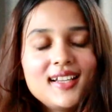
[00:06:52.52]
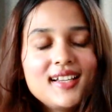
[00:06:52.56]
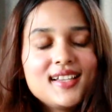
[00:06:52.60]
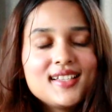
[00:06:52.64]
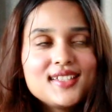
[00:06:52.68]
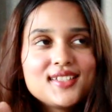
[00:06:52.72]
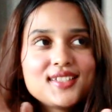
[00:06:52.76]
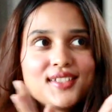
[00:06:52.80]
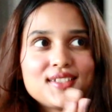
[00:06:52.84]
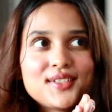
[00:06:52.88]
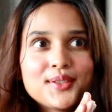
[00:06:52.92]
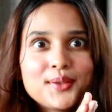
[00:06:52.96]

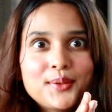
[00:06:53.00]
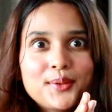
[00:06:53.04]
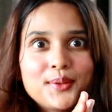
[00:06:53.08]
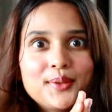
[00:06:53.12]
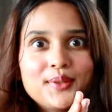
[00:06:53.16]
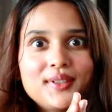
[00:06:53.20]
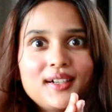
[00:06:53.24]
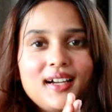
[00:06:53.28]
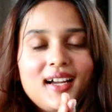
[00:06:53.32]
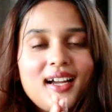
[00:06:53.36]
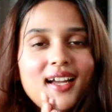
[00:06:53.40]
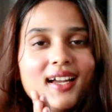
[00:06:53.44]
So,
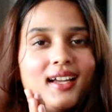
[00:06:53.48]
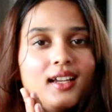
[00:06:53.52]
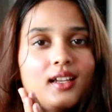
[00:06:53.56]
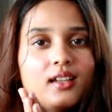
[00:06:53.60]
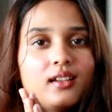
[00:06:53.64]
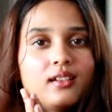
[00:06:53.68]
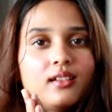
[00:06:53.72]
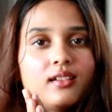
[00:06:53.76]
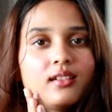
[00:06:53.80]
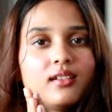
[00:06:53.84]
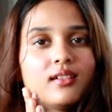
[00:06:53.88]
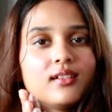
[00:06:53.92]

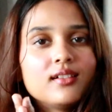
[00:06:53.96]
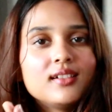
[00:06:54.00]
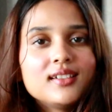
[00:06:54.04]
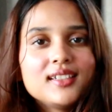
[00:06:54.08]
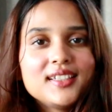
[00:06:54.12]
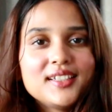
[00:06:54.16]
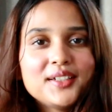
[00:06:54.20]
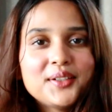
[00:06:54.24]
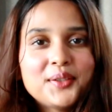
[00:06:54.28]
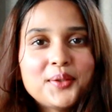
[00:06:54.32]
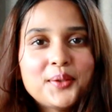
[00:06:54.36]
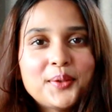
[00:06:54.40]
I
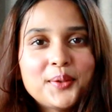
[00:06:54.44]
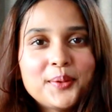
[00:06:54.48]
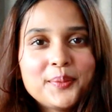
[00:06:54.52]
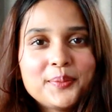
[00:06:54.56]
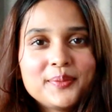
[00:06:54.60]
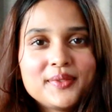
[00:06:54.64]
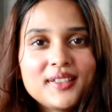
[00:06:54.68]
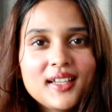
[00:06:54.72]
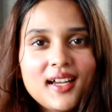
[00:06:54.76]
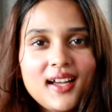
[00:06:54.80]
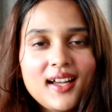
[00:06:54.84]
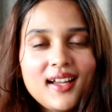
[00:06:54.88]
really
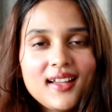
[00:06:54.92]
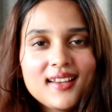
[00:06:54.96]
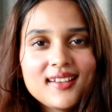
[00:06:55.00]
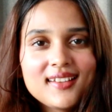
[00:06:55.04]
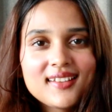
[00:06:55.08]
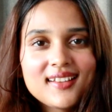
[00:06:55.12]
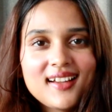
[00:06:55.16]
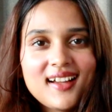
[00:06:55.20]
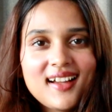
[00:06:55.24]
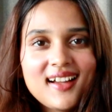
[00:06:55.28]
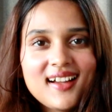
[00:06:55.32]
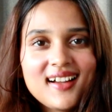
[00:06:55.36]
hope
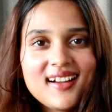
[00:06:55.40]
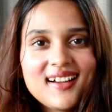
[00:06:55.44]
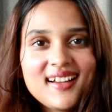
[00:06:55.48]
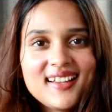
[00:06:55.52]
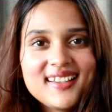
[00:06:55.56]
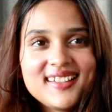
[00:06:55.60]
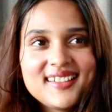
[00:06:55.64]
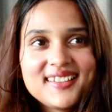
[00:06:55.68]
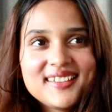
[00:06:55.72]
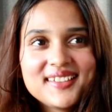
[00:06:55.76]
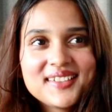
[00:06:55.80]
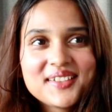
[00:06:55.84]
that
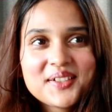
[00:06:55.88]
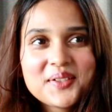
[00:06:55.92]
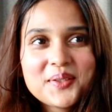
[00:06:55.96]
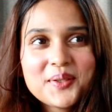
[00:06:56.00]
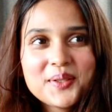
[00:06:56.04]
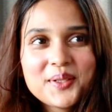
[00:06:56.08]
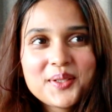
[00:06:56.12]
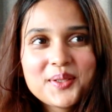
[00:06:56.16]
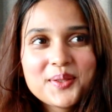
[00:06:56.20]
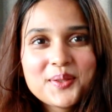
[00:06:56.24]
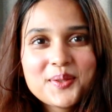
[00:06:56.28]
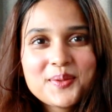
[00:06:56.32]
I didn't
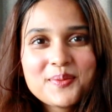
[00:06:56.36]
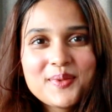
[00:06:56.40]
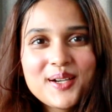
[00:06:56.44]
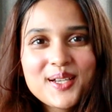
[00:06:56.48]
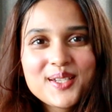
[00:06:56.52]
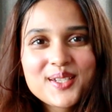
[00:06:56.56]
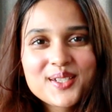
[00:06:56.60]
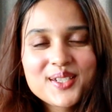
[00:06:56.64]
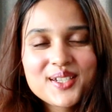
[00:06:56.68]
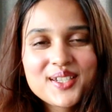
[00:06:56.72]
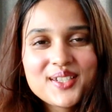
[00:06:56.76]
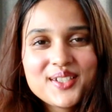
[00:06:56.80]
go too
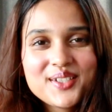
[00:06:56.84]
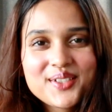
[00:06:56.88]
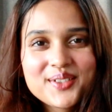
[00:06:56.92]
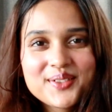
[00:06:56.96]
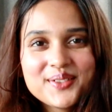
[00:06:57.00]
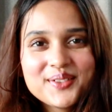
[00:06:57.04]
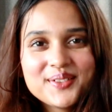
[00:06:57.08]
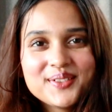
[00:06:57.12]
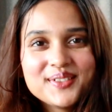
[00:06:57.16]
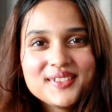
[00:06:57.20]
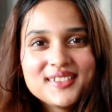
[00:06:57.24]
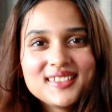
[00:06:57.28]
much
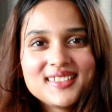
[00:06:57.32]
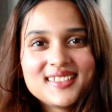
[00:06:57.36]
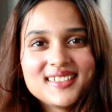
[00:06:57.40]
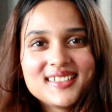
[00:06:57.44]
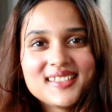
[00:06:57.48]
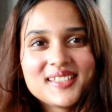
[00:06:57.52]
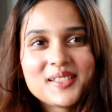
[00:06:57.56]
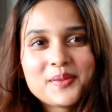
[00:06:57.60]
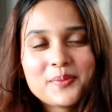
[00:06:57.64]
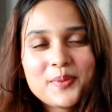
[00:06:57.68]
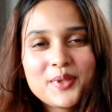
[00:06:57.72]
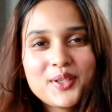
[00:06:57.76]
into the
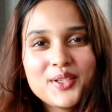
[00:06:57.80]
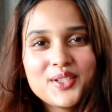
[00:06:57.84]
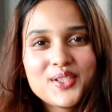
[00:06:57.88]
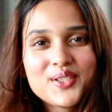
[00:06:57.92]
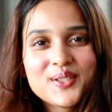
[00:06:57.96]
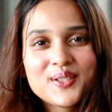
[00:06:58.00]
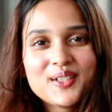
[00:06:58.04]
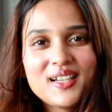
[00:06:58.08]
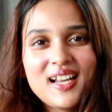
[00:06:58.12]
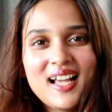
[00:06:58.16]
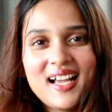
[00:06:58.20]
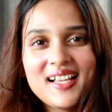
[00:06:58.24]

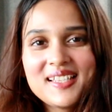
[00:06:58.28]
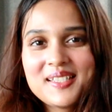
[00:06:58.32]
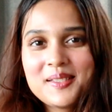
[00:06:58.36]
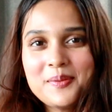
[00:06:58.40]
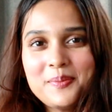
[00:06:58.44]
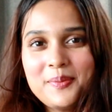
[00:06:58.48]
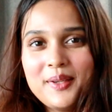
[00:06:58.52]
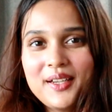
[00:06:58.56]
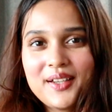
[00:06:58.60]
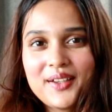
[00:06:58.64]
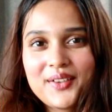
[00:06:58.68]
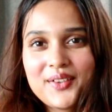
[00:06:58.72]
spiritual
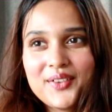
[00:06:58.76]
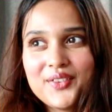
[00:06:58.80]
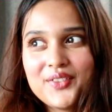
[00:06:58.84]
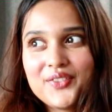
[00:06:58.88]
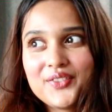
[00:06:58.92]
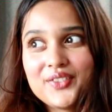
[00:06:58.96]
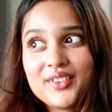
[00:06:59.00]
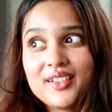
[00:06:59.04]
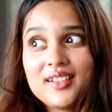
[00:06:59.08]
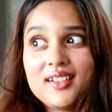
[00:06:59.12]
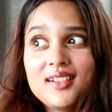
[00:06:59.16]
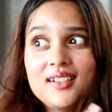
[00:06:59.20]
aspect
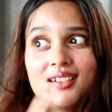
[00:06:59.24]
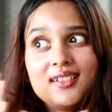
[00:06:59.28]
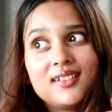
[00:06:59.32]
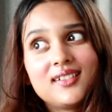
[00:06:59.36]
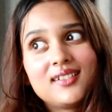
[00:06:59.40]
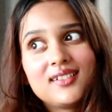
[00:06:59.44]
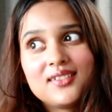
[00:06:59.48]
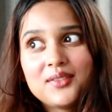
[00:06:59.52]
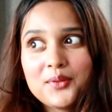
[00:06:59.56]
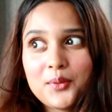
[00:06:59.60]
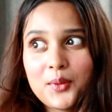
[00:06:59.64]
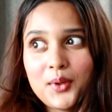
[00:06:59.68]
of it and
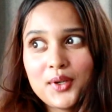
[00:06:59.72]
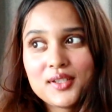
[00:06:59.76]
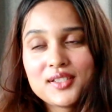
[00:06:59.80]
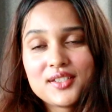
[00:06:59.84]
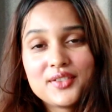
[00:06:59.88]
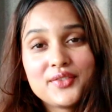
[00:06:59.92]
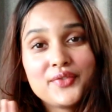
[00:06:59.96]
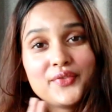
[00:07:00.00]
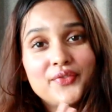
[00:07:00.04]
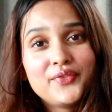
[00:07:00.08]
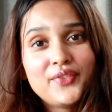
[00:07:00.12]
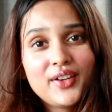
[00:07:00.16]

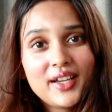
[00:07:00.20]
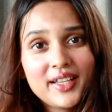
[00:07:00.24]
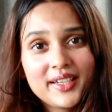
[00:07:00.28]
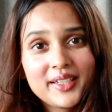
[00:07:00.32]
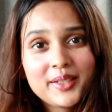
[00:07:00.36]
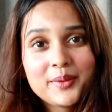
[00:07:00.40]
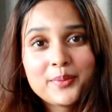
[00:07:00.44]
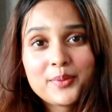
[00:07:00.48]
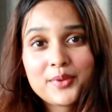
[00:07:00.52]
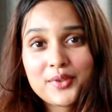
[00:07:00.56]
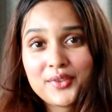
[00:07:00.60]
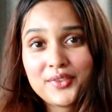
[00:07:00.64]
wasn't
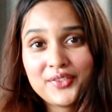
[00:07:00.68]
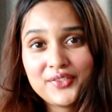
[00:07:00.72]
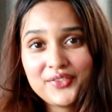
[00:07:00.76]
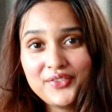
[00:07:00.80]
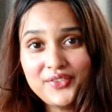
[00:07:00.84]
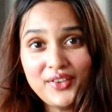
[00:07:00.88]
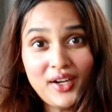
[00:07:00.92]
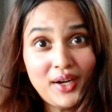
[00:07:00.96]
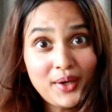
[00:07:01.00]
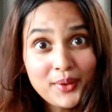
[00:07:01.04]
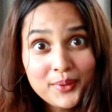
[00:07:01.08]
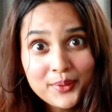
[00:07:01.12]
very
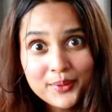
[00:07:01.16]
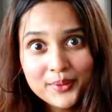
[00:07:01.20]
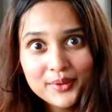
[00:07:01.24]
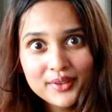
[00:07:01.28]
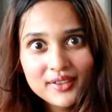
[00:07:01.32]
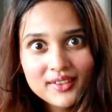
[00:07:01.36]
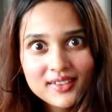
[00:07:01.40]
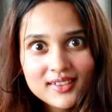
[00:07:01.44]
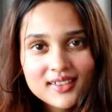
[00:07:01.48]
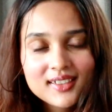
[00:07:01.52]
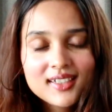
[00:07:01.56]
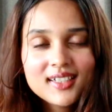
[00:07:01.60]

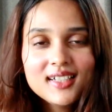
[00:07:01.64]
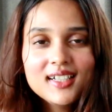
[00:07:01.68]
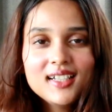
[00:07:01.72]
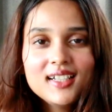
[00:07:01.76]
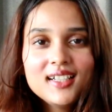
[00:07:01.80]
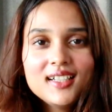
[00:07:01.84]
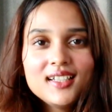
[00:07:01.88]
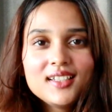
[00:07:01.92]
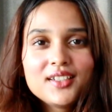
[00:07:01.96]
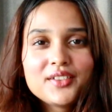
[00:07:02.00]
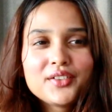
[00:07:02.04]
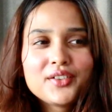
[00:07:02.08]
profound
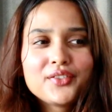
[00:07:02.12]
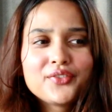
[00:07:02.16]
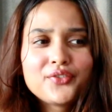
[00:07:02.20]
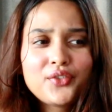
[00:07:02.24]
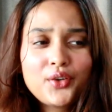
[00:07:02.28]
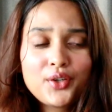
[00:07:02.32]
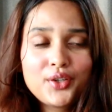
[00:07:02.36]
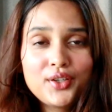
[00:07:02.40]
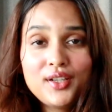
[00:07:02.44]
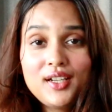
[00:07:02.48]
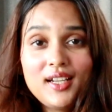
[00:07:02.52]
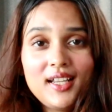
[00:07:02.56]

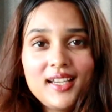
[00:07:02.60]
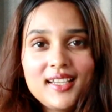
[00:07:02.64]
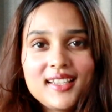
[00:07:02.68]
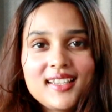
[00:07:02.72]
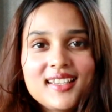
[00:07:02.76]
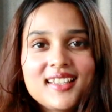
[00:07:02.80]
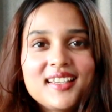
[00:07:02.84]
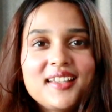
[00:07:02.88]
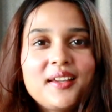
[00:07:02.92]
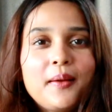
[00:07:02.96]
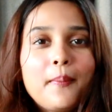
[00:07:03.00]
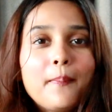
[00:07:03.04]
for your
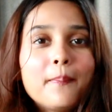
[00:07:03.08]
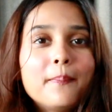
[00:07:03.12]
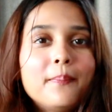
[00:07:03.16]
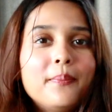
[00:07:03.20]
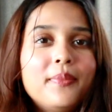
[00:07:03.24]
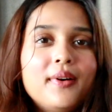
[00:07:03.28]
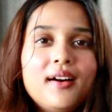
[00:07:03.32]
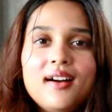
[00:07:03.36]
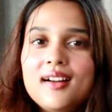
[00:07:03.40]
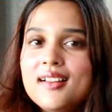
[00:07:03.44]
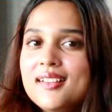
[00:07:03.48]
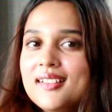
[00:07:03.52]
liking,
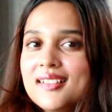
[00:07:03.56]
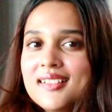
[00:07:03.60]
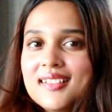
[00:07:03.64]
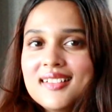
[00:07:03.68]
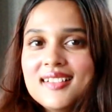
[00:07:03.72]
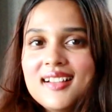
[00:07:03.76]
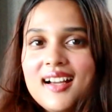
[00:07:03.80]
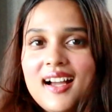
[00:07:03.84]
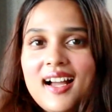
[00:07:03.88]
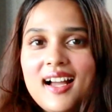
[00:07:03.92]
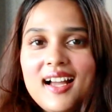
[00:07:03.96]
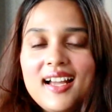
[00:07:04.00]
but
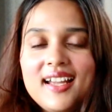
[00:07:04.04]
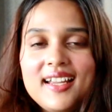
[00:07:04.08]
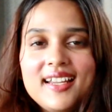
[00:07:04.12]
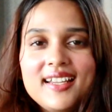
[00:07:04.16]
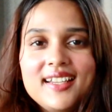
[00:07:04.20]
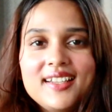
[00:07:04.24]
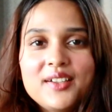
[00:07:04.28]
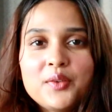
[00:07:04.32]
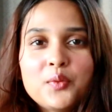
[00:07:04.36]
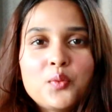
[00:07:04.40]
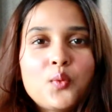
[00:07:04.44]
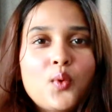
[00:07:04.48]

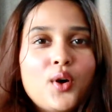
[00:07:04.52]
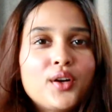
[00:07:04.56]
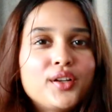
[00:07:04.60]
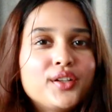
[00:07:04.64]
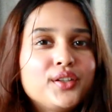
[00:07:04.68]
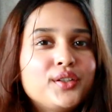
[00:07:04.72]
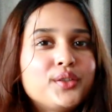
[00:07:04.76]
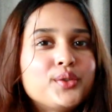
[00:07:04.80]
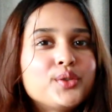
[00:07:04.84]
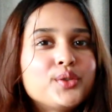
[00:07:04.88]
I wanted